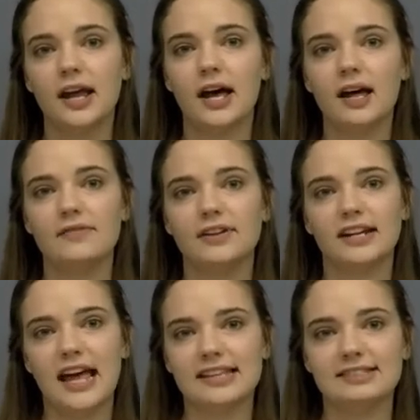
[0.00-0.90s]
of an
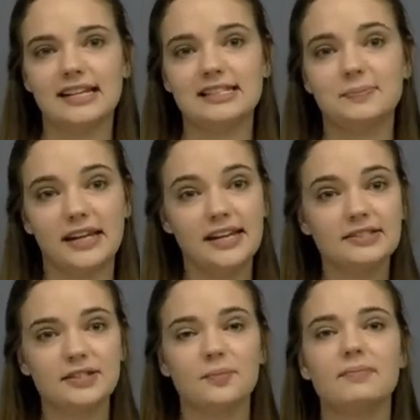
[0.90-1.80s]
SSP.
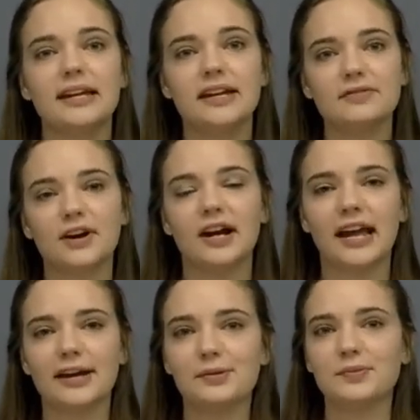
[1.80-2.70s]
So many of our
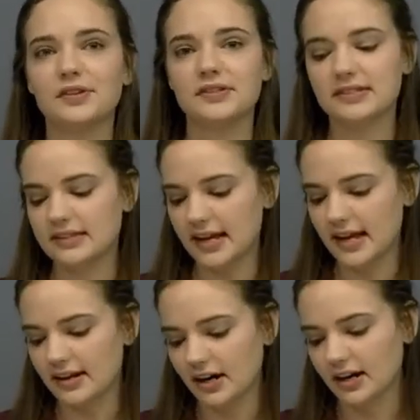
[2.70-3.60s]
animals
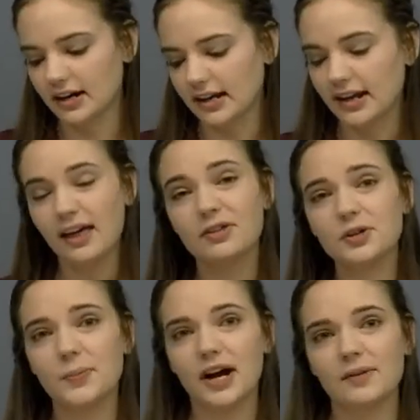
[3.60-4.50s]
that are in other
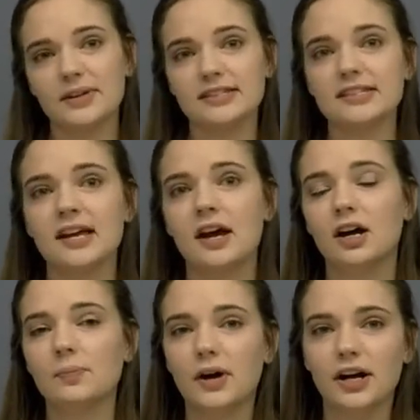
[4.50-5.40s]
departments
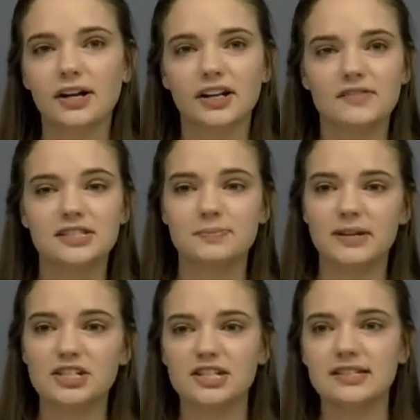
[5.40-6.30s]
are part of
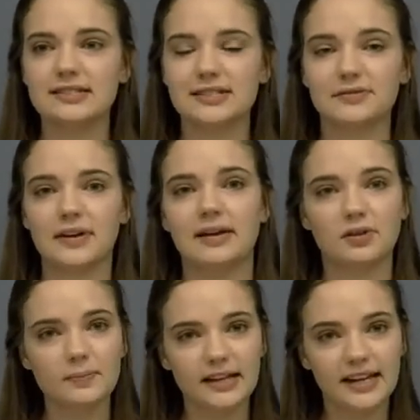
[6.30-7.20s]
species
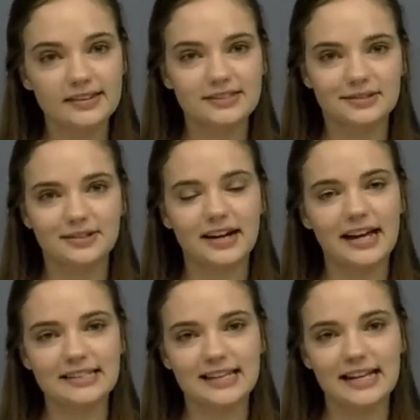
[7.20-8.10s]
survival plans, or
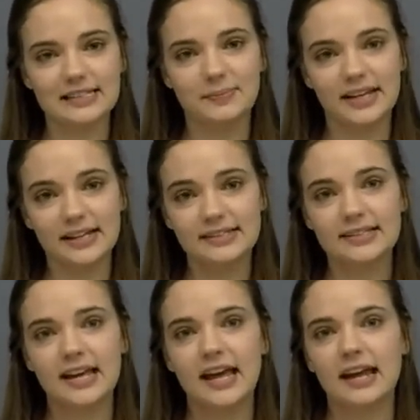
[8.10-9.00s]
SSPs,
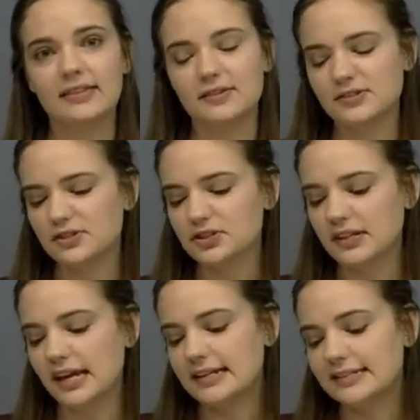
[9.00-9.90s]
and those are
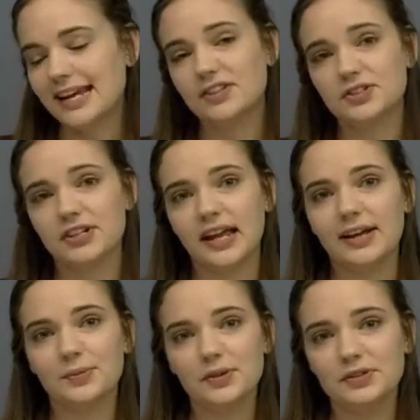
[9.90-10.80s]
usually endangered
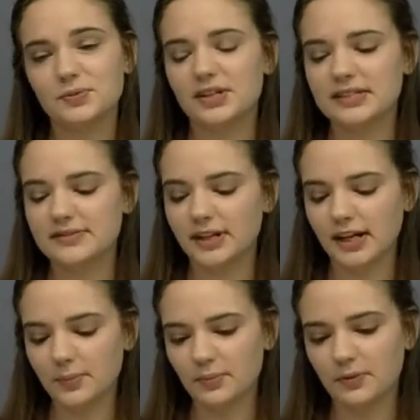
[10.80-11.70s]
animals where it's very
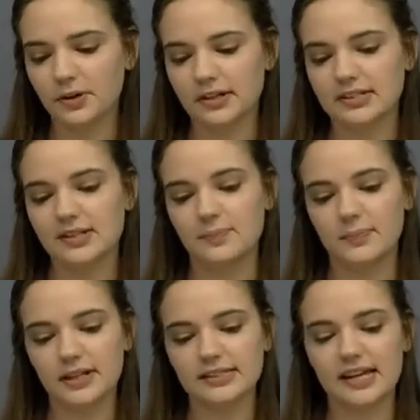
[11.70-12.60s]
important to
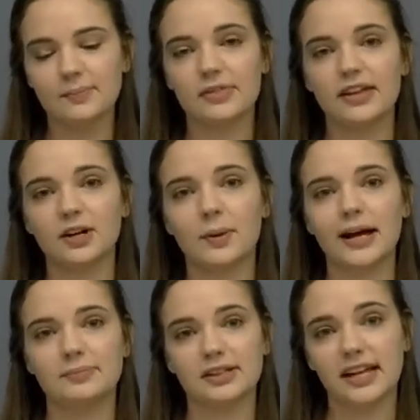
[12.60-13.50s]
build up their
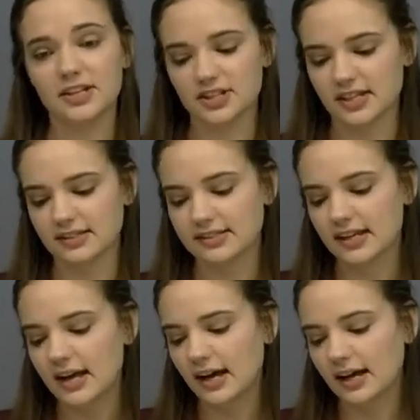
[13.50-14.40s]
populations.
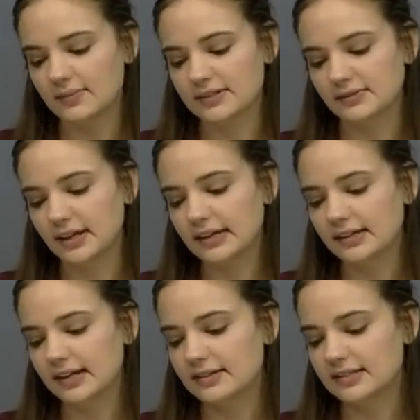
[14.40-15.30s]
So
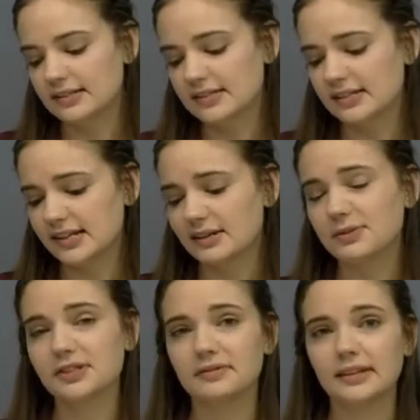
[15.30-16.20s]
luckily, since these
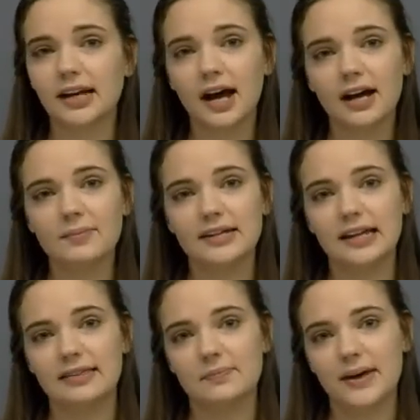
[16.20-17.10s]
animals are really common
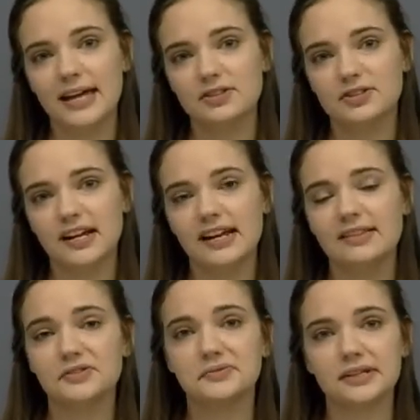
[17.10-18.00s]
in the pet trade,
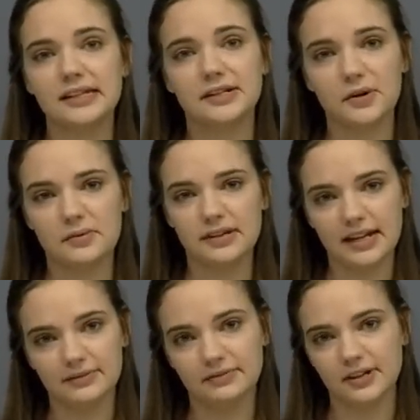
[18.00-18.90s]
there's really no
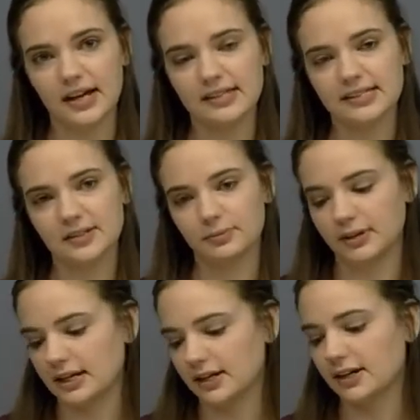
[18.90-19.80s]
need for us to
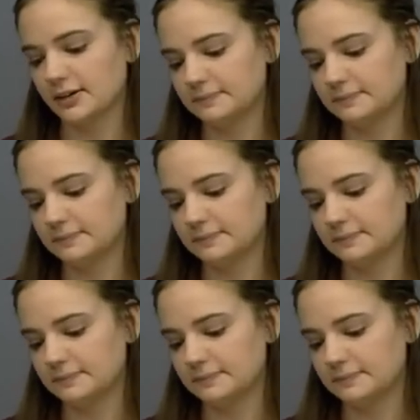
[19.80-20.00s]
breed her.